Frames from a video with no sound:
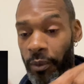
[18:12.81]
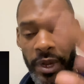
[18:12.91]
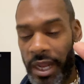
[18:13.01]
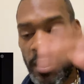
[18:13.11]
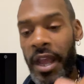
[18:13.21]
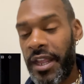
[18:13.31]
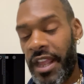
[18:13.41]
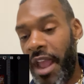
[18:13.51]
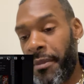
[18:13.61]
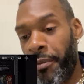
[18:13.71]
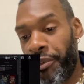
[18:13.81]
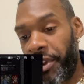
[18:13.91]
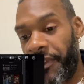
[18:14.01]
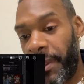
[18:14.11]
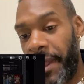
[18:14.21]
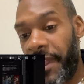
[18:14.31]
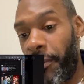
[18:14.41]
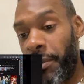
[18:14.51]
We're not gang members or anything like that.